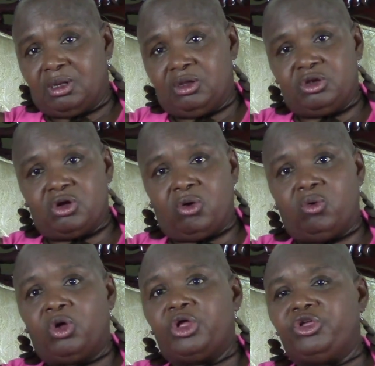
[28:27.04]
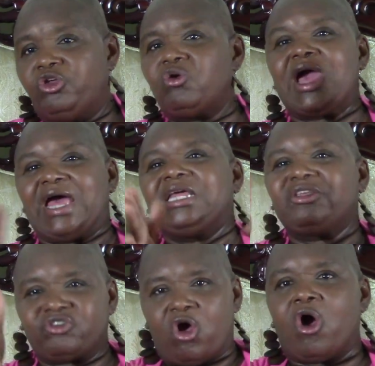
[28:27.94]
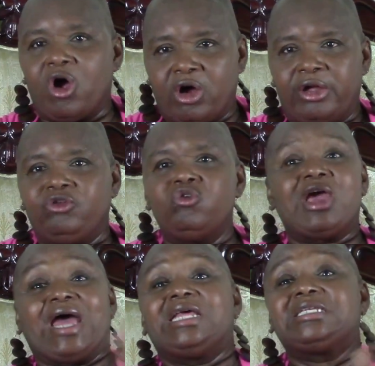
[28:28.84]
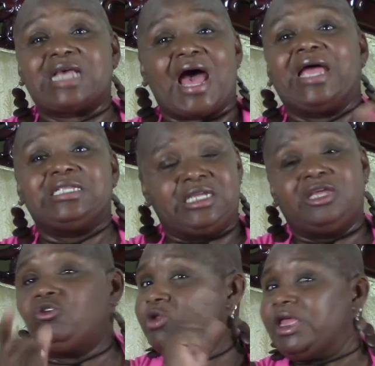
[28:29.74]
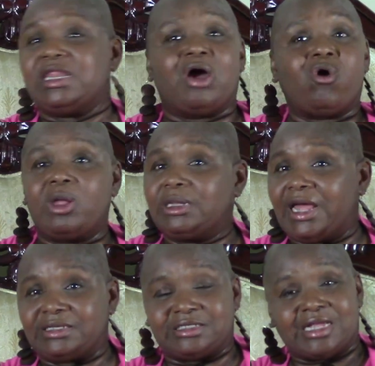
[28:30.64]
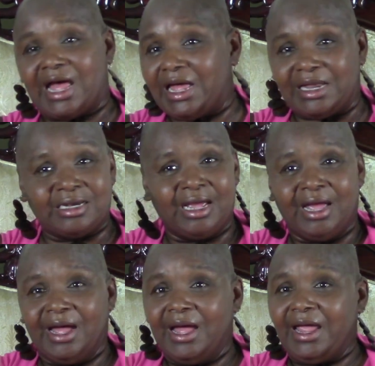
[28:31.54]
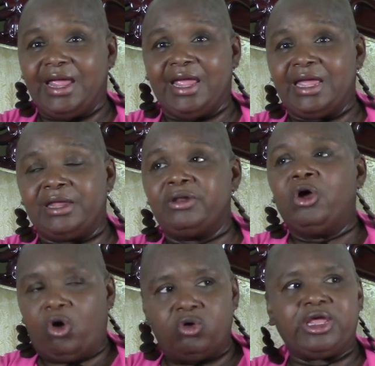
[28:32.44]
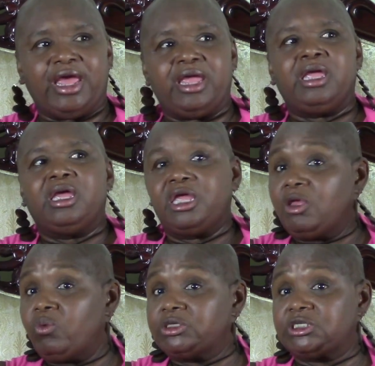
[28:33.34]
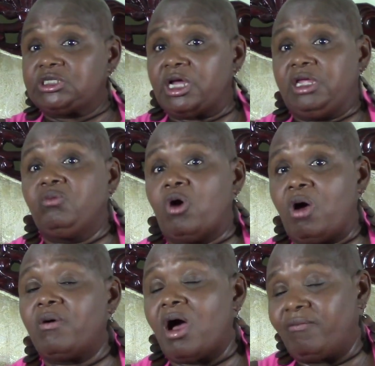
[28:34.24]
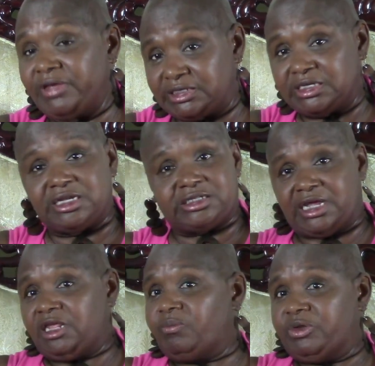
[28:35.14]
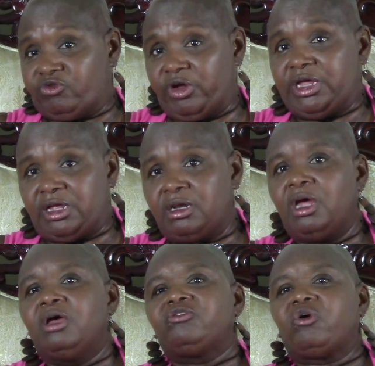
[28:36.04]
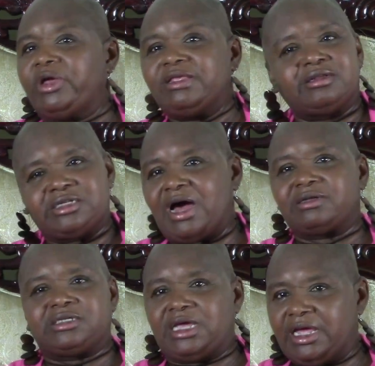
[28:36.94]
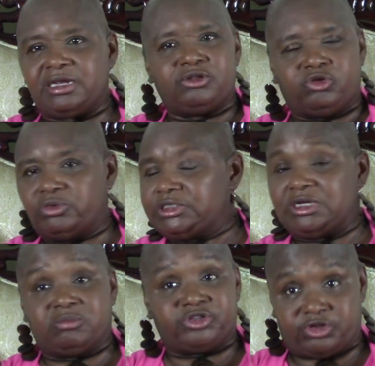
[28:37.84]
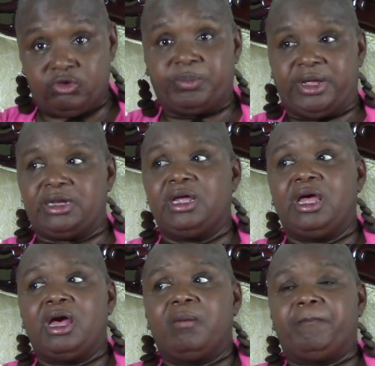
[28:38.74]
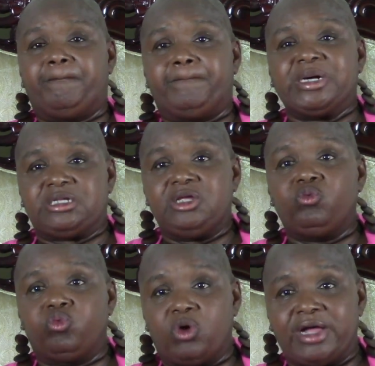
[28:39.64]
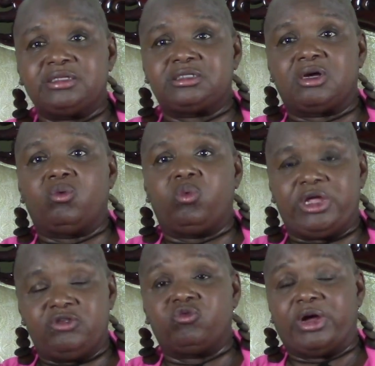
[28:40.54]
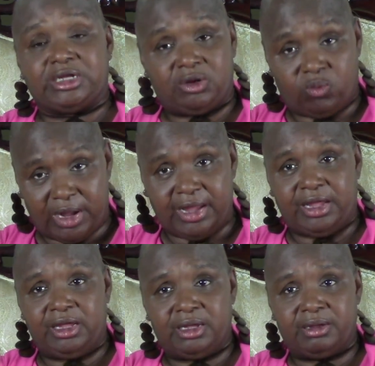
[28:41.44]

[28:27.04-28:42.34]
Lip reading: You got his car, you got his ID, all of that's done, and okay, he obviously they said he'd been drinking, so he's intoxicated, doing something stupid, but he's running away,